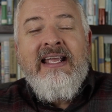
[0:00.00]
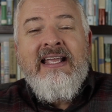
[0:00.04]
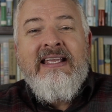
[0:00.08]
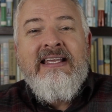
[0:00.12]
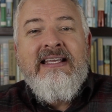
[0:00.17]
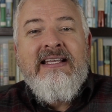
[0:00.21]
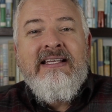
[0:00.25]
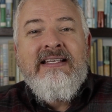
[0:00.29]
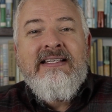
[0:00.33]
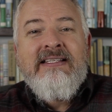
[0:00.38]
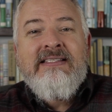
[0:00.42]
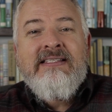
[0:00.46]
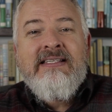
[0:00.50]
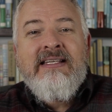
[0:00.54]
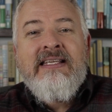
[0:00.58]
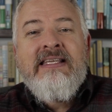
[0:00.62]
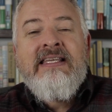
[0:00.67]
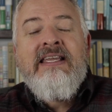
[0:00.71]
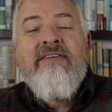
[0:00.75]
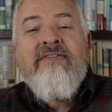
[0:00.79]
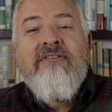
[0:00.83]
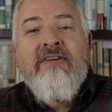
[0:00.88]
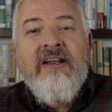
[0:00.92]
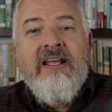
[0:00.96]
is
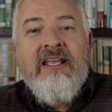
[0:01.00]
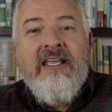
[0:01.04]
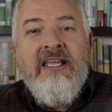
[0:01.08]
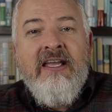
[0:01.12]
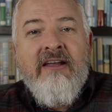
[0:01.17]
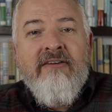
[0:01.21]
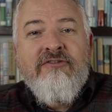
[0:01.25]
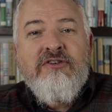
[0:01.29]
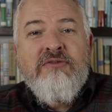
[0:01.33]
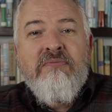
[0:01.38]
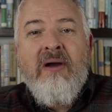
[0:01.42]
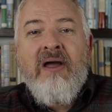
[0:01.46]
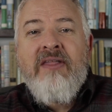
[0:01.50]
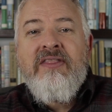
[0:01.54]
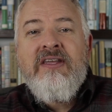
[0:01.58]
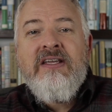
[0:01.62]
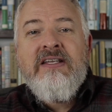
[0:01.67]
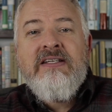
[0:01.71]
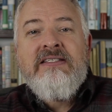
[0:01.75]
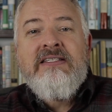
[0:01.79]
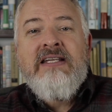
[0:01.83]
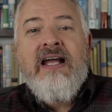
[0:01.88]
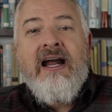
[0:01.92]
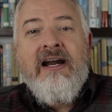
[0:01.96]
given a gift by the
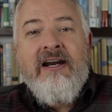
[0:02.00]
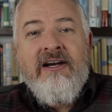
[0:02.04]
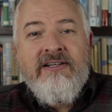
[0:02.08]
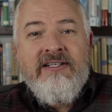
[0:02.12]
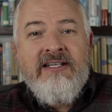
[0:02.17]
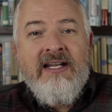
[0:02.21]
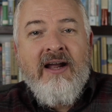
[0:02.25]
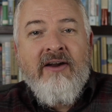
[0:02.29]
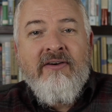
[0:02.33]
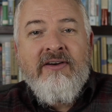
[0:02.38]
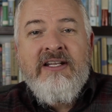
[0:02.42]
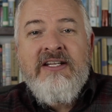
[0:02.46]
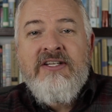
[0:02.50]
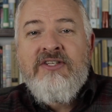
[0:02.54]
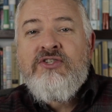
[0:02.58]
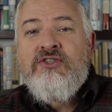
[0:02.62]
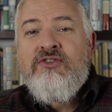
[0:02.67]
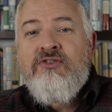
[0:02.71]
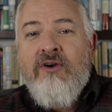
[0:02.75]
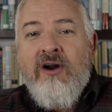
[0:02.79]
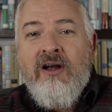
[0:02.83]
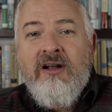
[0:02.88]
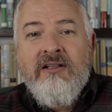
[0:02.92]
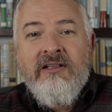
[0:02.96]
entire town. He's
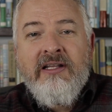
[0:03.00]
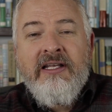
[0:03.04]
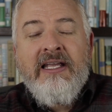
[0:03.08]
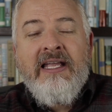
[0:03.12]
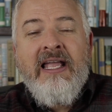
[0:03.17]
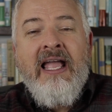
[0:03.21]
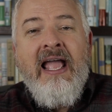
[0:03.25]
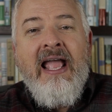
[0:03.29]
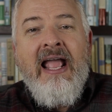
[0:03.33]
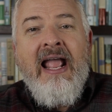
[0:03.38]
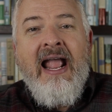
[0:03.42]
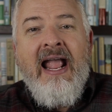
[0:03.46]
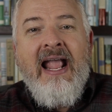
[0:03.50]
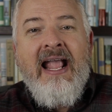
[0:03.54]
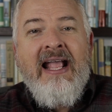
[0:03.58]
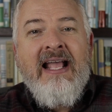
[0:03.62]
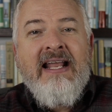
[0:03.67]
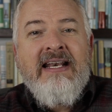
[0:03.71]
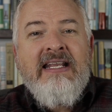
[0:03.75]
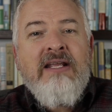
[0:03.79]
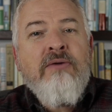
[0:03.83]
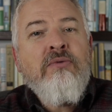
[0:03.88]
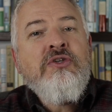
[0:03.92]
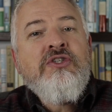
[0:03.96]
struggling,
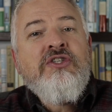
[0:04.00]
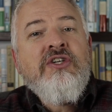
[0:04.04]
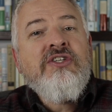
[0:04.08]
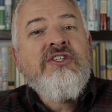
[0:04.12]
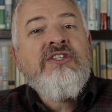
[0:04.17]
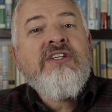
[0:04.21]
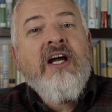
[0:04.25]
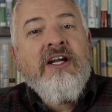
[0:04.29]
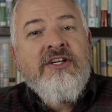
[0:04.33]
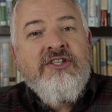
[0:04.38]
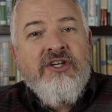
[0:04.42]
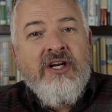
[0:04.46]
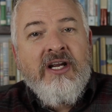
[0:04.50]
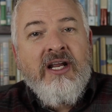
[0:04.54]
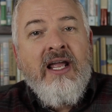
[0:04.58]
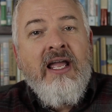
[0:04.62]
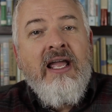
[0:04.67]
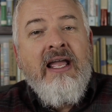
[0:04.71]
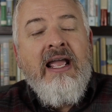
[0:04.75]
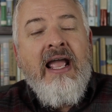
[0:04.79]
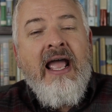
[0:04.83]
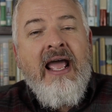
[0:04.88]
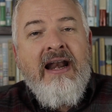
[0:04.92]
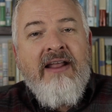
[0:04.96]
and it was just touching.
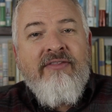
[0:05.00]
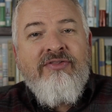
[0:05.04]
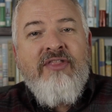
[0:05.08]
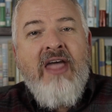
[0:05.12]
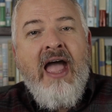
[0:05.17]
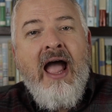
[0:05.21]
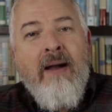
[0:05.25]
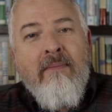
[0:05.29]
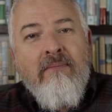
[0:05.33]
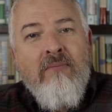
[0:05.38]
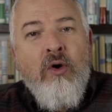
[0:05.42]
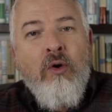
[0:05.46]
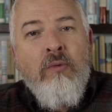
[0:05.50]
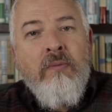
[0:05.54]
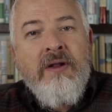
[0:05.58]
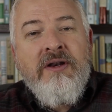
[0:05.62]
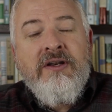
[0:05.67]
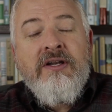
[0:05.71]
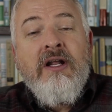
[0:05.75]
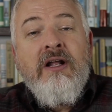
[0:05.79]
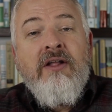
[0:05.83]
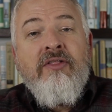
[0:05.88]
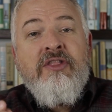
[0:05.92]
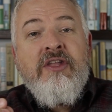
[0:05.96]
And at that
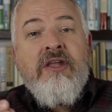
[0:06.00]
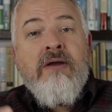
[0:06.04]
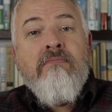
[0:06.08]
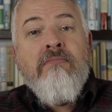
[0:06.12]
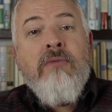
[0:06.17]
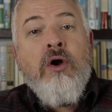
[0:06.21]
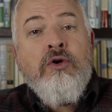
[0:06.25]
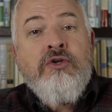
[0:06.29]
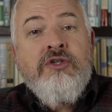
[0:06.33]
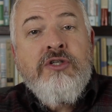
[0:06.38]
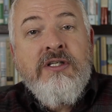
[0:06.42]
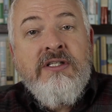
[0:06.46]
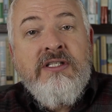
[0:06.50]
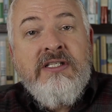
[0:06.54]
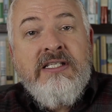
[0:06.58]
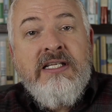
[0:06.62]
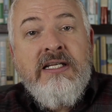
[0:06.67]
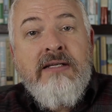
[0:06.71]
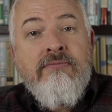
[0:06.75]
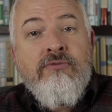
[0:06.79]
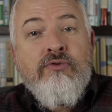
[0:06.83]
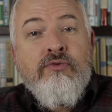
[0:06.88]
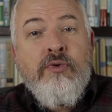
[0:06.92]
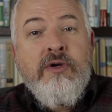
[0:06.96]
moment, the emotion
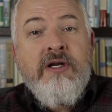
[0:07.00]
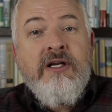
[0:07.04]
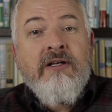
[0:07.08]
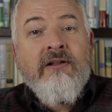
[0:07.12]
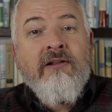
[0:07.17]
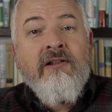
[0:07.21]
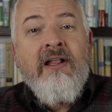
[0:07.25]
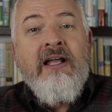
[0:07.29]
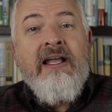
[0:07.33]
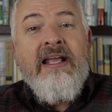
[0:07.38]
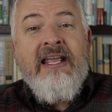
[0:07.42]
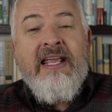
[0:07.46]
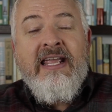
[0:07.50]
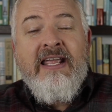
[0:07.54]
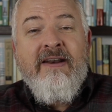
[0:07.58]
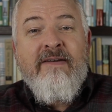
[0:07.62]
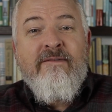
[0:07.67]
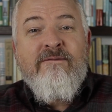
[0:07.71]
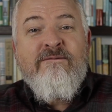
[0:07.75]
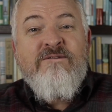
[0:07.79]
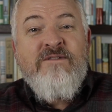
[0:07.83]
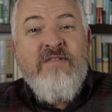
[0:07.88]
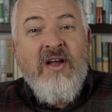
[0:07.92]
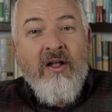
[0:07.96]
seemed real.
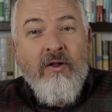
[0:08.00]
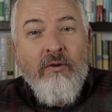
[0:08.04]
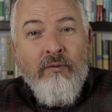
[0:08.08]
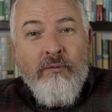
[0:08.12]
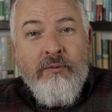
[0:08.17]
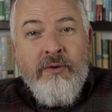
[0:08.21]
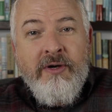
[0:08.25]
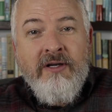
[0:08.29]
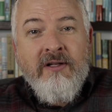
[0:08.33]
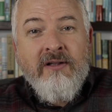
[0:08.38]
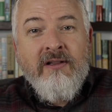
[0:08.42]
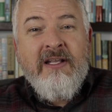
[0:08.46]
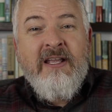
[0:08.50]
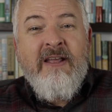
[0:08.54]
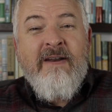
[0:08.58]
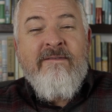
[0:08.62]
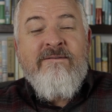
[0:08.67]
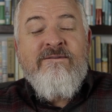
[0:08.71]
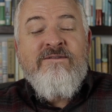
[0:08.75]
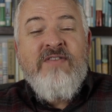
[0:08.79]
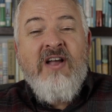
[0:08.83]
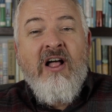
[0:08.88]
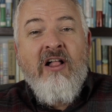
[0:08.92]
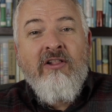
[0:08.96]
It felt real. It
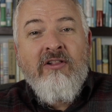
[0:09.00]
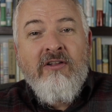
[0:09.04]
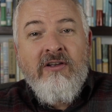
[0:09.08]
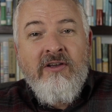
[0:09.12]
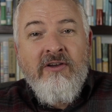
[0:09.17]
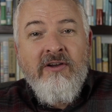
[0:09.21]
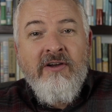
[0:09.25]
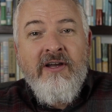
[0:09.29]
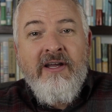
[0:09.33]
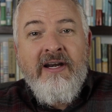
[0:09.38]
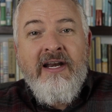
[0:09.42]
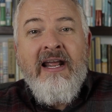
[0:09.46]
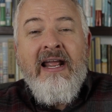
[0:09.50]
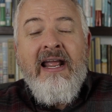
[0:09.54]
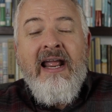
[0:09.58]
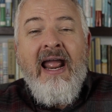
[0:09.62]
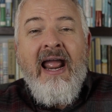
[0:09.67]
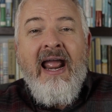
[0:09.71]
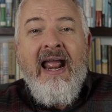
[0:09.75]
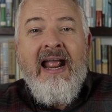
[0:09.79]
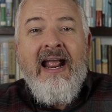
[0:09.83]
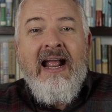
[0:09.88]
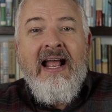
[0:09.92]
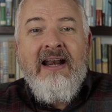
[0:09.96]
felt good.
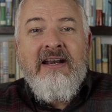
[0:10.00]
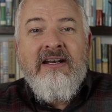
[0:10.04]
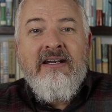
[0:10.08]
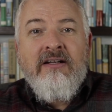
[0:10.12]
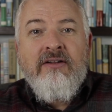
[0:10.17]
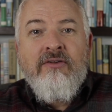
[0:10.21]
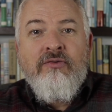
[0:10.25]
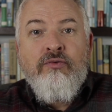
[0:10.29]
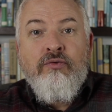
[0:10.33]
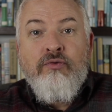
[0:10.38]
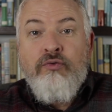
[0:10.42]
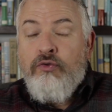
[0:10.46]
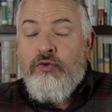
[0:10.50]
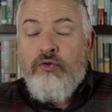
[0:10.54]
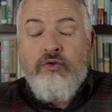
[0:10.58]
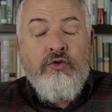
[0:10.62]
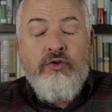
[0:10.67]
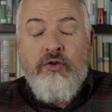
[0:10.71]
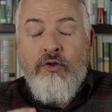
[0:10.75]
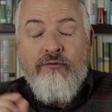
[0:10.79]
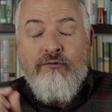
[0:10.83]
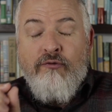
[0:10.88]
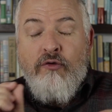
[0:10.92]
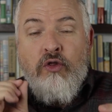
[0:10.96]
And
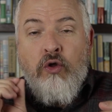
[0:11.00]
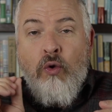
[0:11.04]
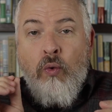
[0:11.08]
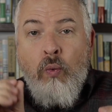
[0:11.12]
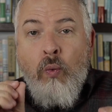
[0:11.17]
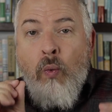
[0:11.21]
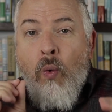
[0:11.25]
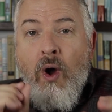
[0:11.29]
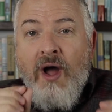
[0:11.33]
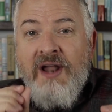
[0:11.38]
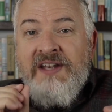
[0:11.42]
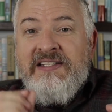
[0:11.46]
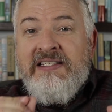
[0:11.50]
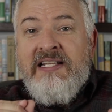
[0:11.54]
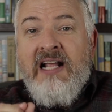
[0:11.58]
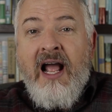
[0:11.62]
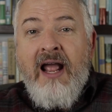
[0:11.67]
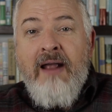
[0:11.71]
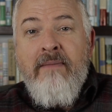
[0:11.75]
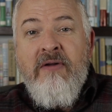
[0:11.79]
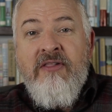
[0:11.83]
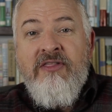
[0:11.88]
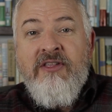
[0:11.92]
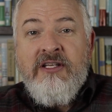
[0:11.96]
for the one
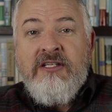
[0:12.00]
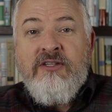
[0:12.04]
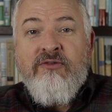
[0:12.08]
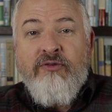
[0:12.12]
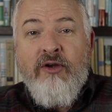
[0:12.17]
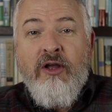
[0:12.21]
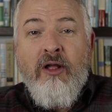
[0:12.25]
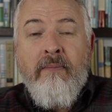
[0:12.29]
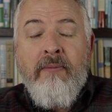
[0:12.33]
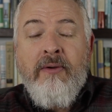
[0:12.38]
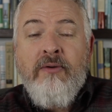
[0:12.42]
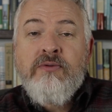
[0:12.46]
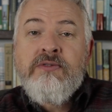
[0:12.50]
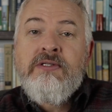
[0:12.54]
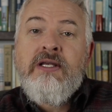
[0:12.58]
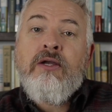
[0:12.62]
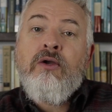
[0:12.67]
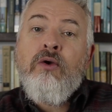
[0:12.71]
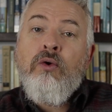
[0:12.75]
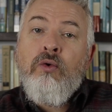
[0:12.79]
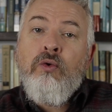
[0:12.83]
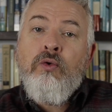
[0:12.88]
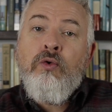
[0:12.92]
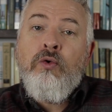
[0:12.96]
time in this film, it was
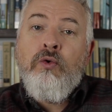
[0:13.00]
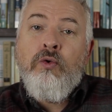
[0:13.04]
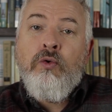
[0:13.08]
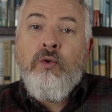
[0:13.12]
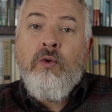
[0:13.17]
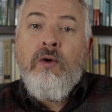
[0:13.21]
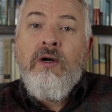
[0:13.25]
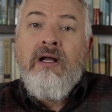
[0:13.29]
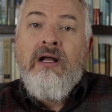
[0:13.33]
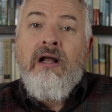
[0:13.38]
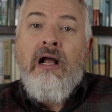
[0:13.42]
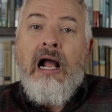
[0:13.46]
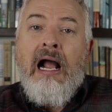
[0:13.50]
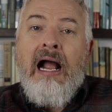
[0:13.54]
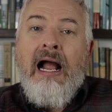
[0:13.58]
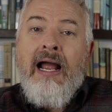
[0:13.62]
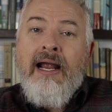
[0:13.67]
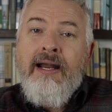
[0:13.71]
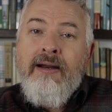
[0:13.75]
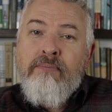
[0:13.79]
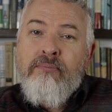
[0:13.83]
like, ooh, I